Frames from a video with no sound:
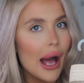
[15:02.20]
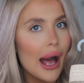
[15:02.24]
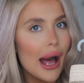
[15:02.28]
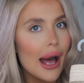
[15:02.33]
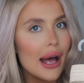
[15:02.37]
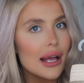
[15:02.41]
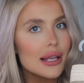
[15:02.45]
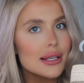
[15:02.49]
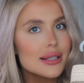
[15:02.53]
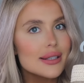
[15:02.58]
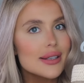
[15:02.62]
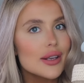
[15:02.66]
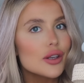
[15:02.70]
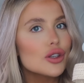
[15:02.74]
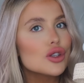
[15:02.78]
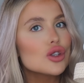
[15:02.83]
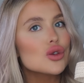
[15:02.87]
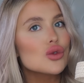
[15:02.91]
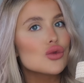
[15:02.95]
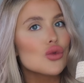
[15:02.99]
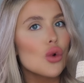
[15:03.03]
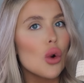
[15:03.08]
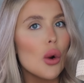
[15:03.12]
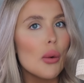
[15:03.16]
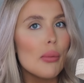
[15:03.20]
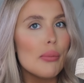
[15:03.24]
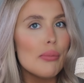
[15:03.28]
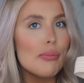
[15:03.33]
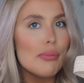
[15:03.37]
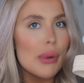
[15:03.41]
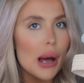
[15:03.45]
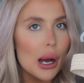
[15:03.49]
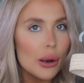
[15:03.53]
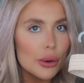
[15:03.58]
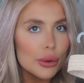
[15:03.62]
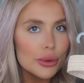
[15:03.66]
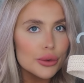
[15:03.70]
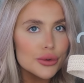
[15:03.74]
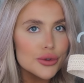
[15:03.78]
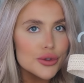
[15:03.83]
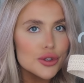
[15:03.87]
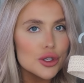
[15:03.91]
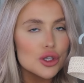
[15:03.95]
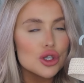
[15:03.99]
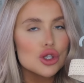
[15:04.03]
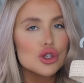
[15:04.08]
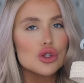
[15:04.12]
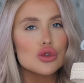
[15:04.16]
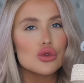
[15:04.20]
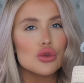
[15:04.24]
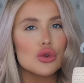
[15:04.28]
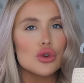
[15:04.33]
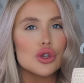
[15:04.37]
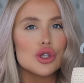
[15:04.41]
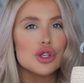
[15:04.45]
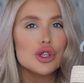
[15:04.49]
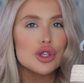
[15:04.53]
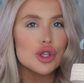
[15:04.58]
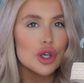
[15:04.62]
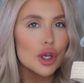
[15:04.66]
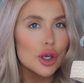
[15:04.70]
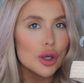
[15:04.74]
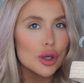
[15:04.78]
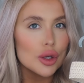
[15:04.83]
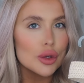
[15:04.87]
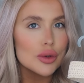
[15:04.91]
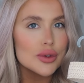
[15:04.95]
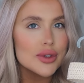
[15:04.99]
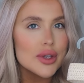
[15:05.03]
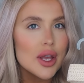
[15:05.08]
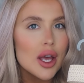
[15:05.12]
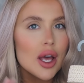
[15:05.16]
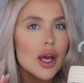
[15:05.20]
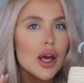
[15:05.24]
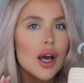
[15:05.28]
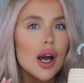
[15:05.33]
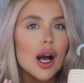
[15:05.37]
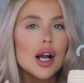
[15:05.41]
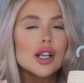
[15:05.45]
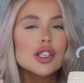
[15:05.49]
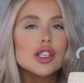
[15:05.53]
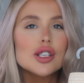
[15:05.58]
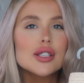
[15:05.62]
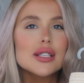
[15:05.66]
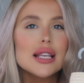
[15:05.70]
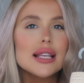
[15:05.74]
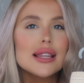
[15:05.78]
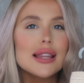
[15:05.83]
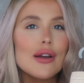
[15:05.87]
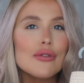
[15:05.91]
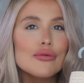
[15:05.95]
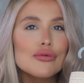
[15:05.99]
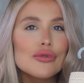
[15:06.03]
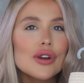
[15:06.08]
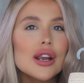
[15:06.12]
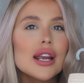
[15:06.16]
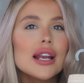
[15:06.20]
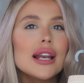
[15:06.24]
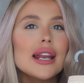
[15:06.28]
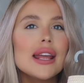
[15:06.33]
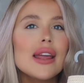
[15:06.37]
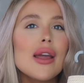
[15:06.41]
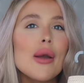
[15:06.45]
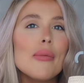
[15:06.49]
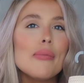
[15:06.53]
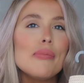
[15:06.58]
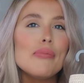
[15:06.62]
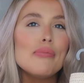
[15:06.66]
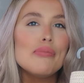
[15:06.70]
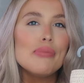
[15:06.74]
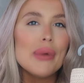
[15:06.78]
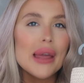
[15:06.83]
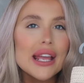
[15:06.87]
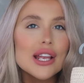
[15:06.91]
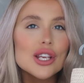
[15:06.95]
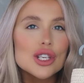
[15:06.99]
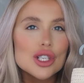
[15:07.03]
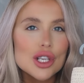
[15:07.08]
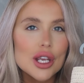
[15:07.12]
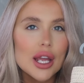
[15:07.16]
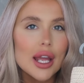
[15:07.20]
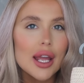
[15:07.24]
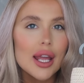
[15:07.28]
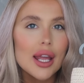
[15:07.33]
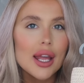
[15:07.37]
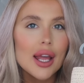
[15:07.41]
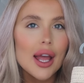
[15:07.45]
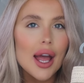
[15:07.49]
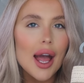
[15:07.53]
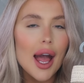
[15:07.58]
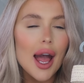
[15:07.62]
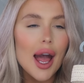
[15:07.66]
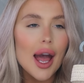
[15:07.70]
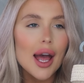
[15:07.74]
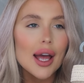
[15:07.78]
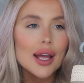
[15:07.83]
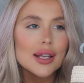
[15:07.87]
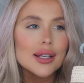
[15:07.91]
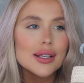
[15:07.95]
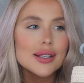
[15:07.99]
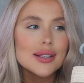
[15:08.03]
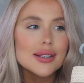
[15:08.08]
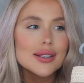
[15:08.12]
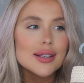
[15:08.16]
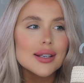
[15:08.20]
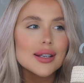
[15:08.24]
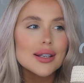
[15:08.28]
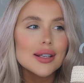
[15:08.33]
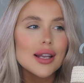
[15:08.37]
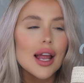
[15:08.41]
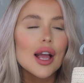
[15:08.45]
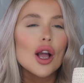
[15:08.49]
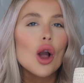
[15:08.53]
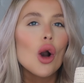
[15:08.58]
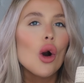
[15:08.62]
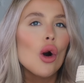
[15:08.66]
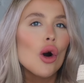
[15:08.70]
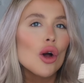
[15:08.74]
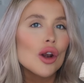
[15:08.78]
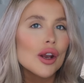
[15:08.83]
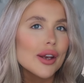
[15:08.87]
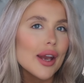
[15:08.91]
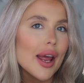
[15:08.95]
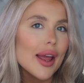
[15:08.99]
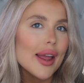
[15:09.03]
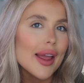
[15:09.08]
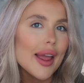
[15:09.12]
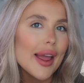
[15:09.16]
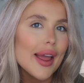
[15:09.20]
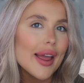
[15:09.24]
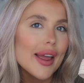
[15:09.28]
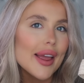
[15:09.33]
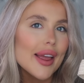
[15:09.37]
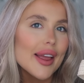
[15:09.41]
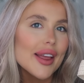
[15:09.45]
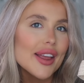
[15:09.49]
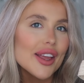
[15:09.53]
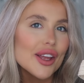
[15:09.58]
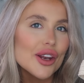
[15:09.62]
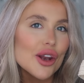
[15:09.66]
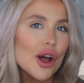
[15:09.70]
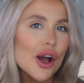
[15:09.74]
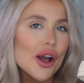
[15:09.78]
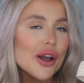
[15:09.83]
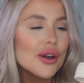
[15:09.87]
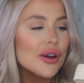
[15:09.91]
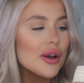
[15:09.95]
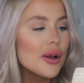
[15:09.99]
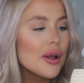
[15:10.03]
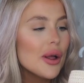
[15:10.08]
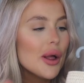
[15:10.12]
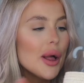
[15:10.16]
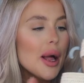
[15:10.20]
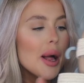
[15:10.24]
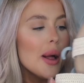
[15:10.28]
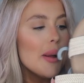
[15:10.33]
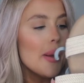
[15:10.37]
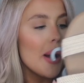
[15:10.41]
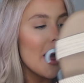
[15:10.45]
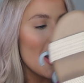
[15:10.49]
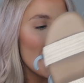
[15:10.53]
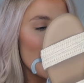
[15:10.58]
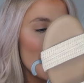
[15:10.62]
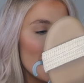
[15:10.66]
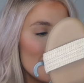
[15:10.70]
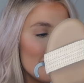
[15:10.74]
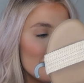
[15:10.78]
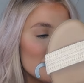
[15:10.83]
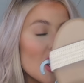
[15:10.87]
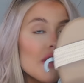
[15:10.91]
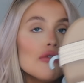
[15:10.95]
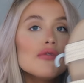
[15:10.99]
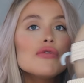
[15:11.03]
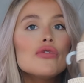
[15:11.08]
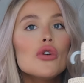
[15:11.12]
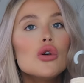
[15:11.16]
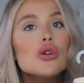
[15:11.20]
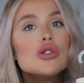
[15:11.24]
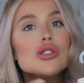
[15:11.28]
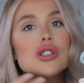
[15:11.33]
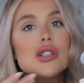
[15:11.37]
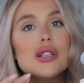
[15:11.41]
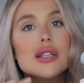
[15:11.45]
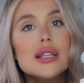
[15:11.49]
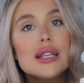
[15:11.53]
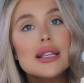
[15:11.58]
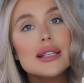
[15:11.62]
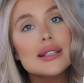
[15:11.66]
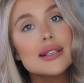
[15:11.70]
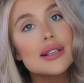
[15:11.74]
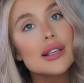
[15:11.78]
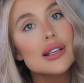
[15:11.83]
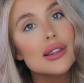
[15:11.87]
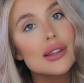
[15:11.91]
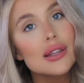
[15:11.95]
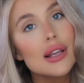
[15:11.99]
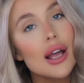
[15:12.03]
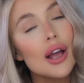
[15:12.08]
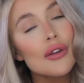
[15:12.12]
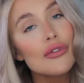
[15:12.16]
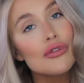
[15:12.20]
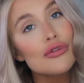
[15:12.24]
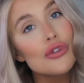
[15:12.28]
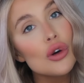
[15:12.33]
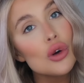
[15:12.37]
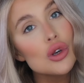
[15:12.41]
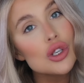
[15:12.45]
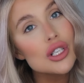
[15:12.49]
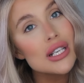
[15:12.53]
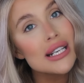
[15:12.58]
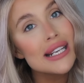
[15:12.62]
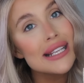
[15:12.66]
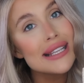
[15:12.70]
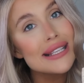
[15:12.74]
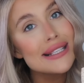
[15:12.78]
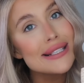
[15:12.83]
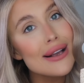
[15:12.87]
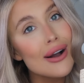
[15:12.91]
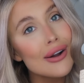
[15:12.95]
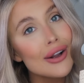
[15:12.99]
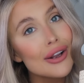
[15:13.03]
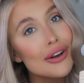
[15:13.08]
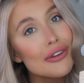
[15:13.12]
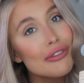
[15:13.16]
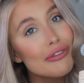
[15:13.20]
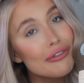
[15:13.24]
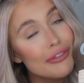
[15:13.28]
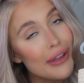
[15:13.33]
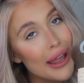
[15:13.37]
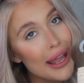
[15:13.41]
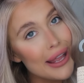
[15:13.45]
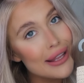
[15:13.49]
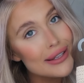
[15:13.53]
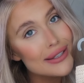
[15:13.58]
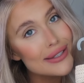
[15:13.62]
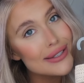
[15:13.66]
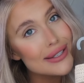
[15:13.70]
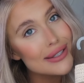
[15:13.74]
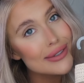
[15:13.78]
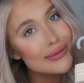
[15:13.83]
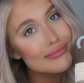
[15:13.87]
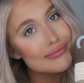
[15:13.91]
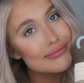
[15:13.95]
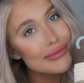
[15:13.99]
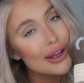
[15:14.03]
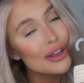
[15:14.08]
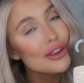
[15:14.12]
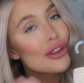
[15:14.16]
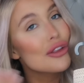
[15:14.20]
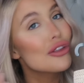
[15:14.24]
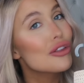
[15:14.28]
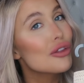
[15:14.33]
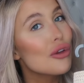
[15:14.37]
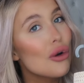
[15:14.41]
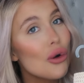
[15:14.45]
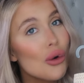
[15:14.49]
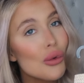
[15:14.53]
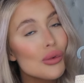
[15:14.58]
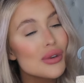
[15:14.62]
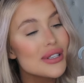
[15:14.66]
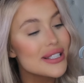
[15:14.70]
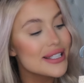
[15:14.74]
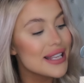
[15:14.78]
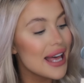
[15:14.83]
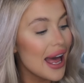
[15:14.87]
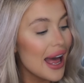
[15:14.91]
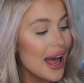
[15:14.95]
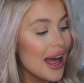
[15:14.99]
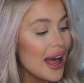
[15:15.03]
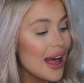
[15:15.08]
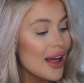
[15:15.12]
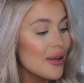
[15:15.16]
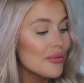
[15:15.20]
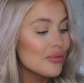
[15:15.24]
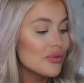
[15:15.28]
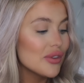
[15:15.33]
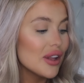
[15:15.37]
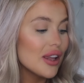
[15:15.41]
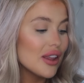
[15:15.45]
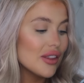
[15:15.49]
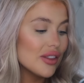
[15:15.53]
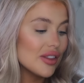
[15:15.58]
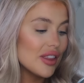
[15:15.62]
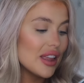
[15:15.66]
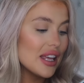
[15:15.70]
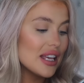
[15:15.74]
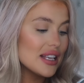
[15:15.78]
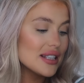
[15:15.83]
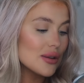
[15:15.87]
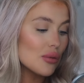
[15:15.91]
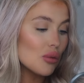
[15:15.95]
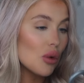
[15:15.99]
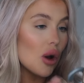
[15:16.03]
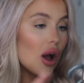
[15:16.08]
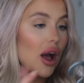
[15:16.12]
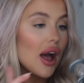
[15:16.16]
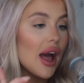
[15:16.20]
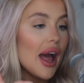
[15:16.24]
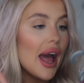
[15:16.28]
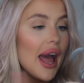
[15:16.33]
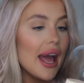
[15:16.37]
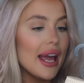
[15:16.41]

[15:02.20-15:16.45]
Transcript: hats, straw belts, straw shoes. I just think they're really beachy and like holiday-y, you know? Unfortunately these aren't gonna fit, but the thought was there. These were